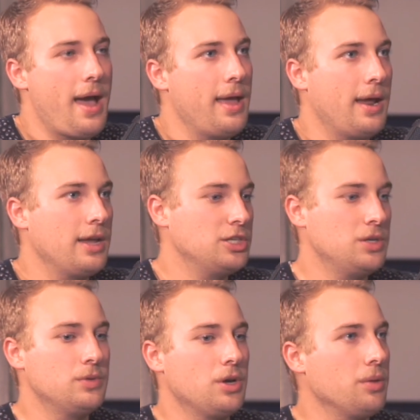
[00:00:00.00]
and
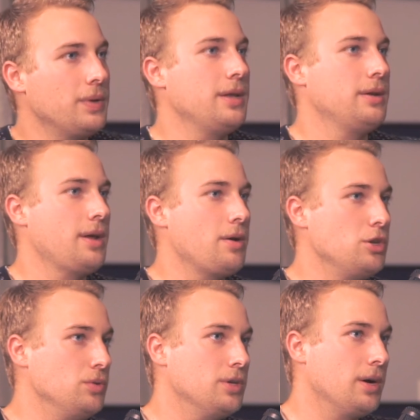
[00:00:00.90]
she was all the way down
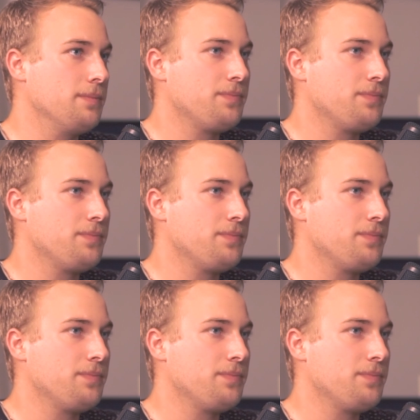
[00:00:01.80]
in Utah.